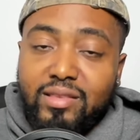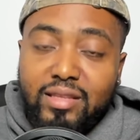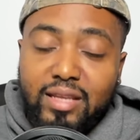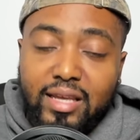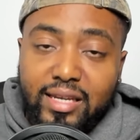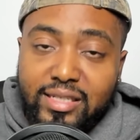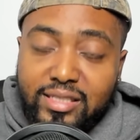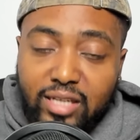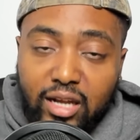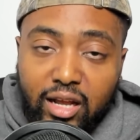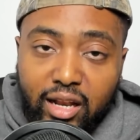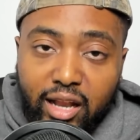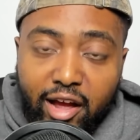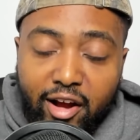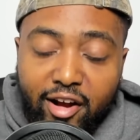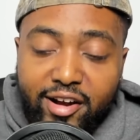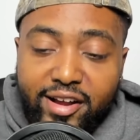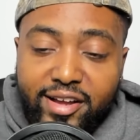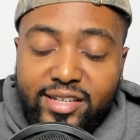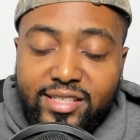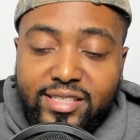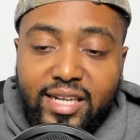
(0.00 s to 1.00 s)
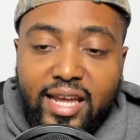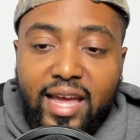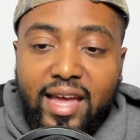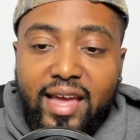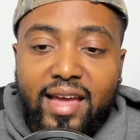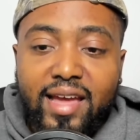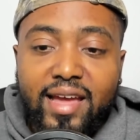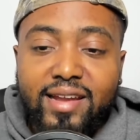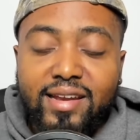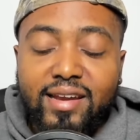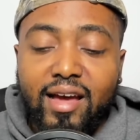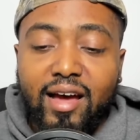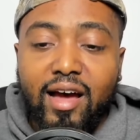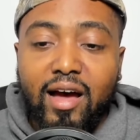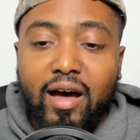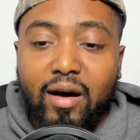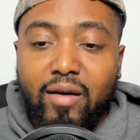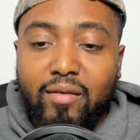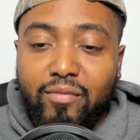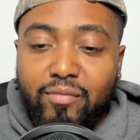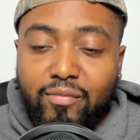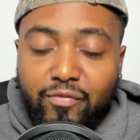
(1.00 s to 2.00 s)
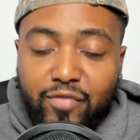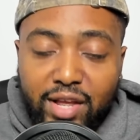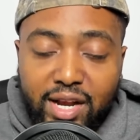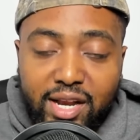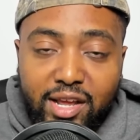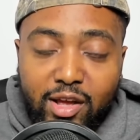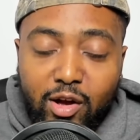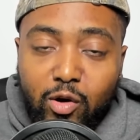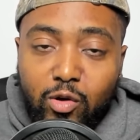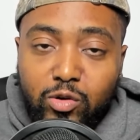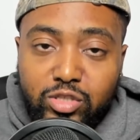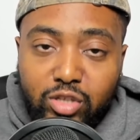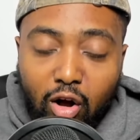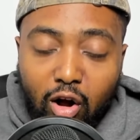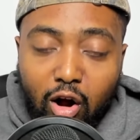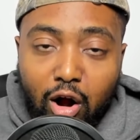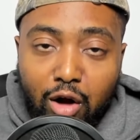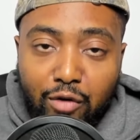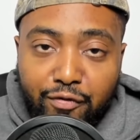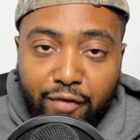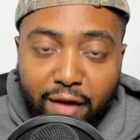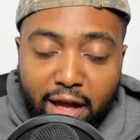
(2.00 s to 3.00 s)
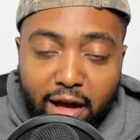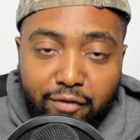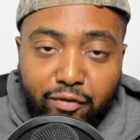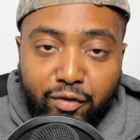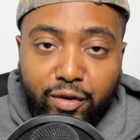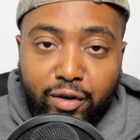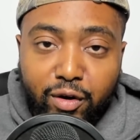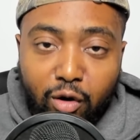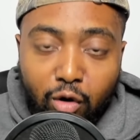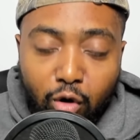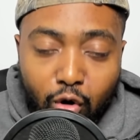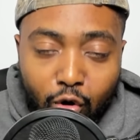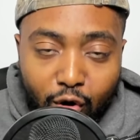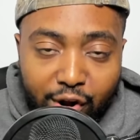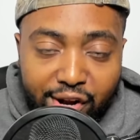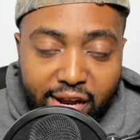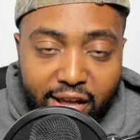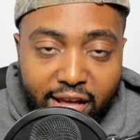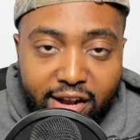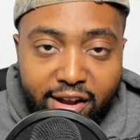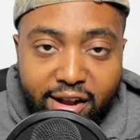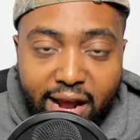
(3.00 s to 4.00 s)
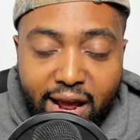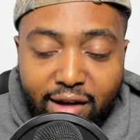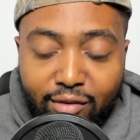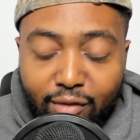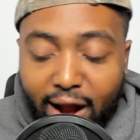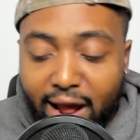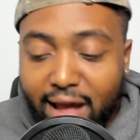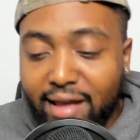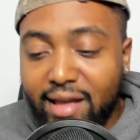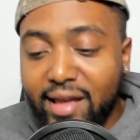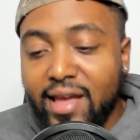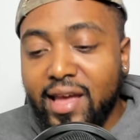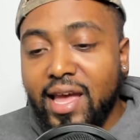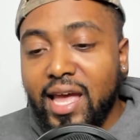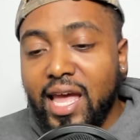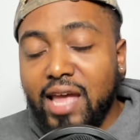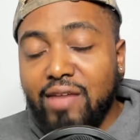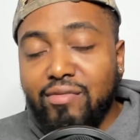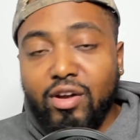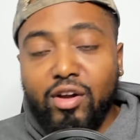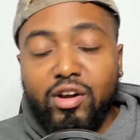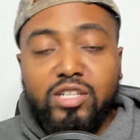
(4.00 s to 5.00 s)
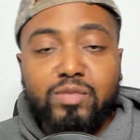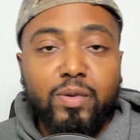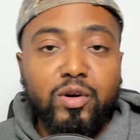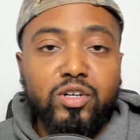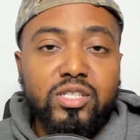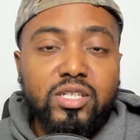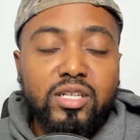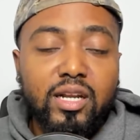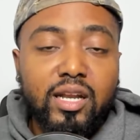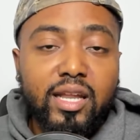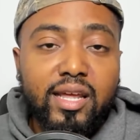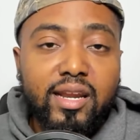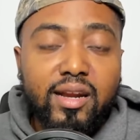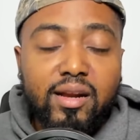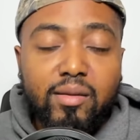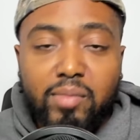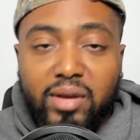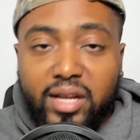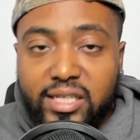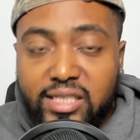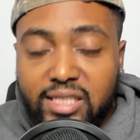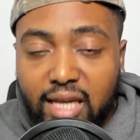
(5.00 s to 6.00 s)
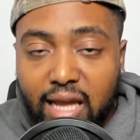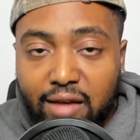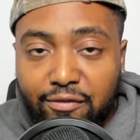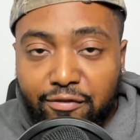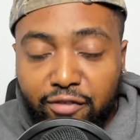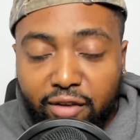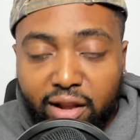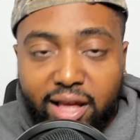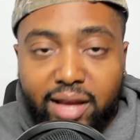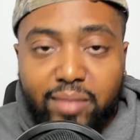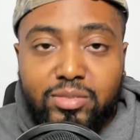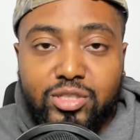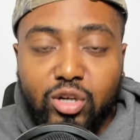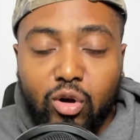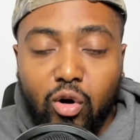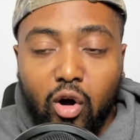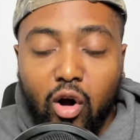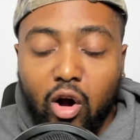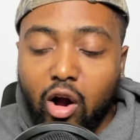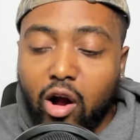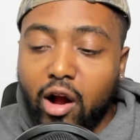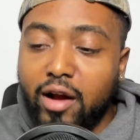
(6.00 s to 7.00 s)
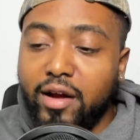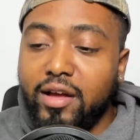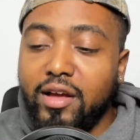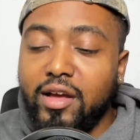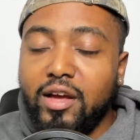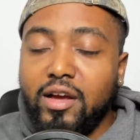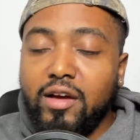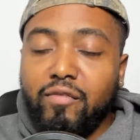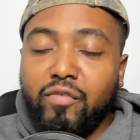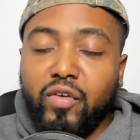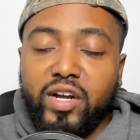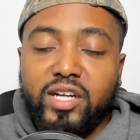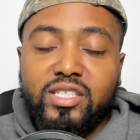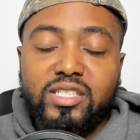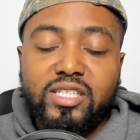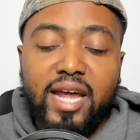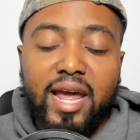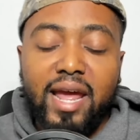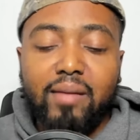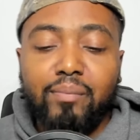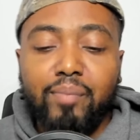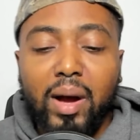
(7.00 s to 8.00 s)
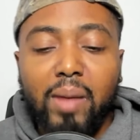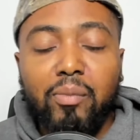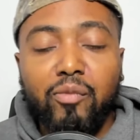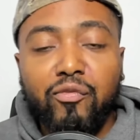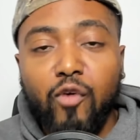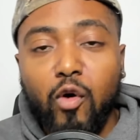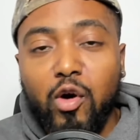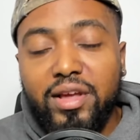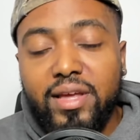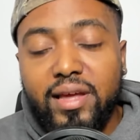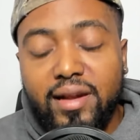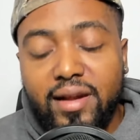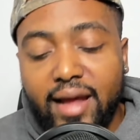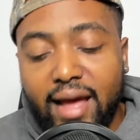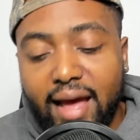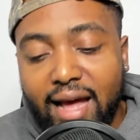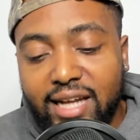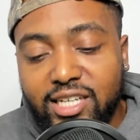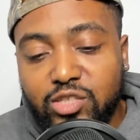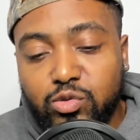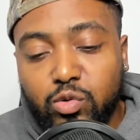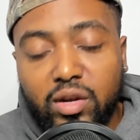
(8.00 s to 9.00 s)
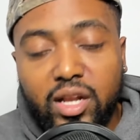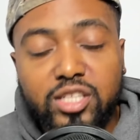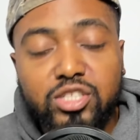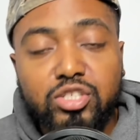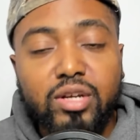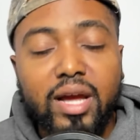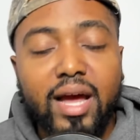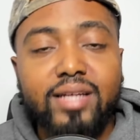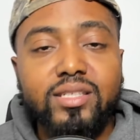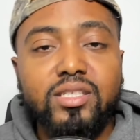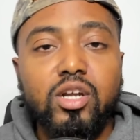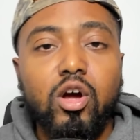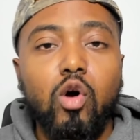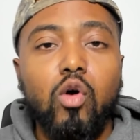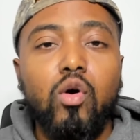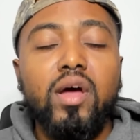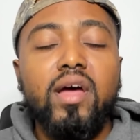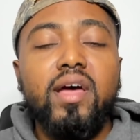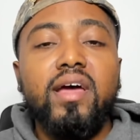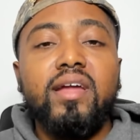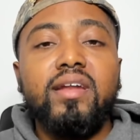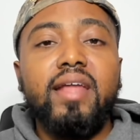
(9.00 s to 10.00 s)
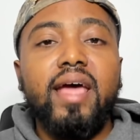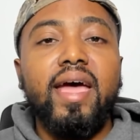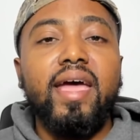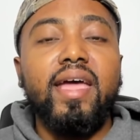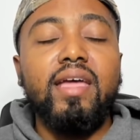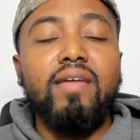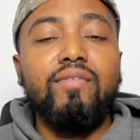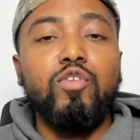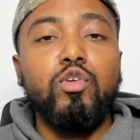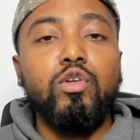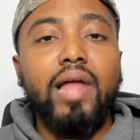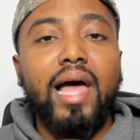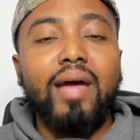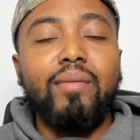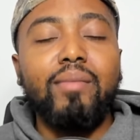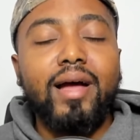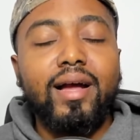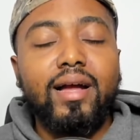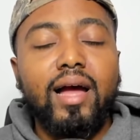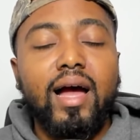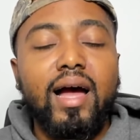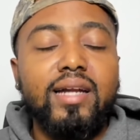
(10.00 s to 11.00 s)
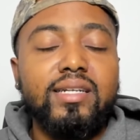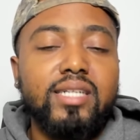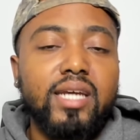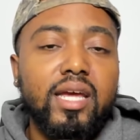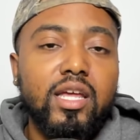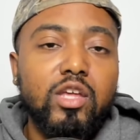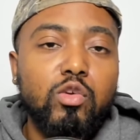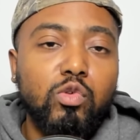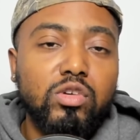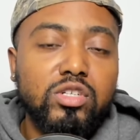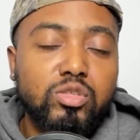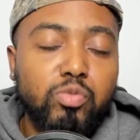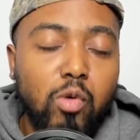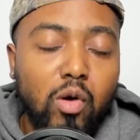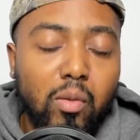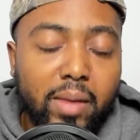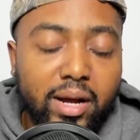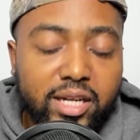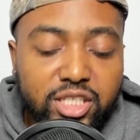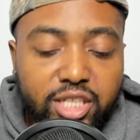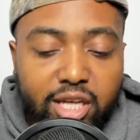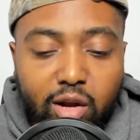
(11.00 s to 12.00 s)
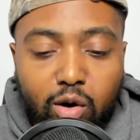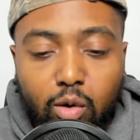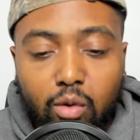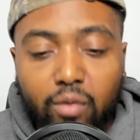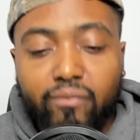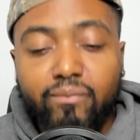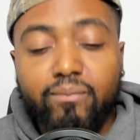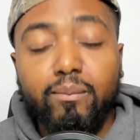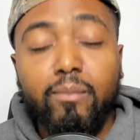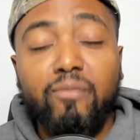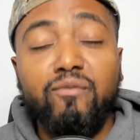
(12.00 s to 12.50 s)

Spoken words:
it's hilarious, and videos are forever on the internet, right? Even though this person deleted it because they got flamed so hard for this take. But before we get into that, I just want to let you guys know that if you like my content and you want to support my channel,